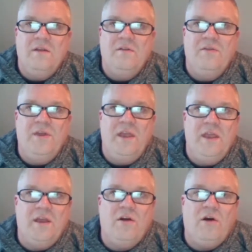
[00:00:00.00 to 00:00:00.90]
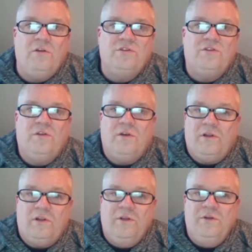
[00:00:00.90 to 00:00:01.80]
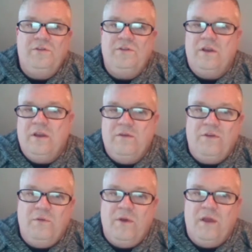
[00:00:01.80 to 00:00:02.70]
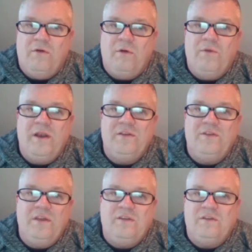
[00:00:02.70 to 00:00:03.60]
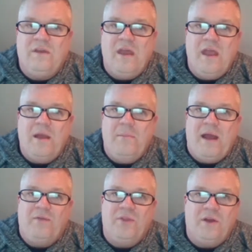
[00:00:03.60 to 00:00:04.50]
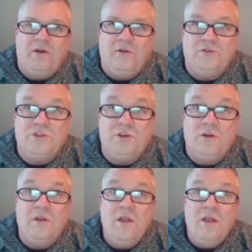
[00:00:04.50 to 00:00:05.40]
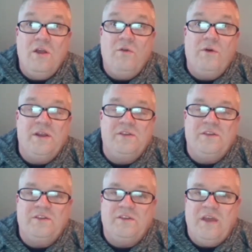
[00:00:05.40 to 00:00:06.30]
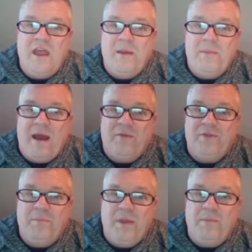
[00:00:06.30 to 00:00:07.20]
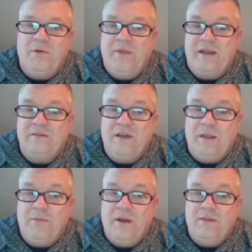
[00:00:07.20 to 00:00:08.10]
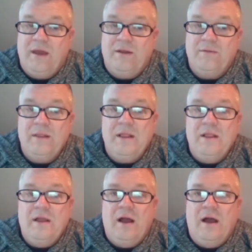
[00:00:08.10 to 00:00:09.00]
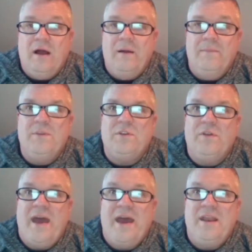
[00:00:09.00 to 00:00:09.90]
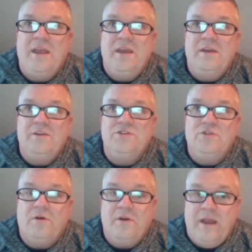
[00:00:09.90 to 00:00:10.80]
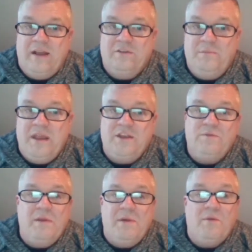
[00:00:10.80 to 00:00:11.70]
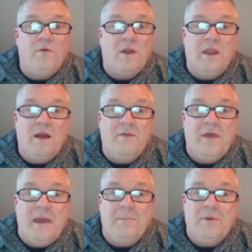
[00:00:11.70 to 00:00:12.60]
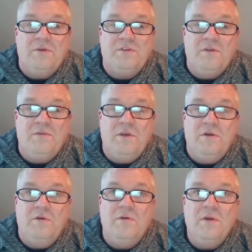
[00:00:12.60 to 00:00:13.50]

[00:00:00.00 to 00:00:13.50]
the cultural clues in it, if you will, or what does this say about the culture? What does this say about the people that celebrate that? So that is your next speech. We've been working on that. Most of you,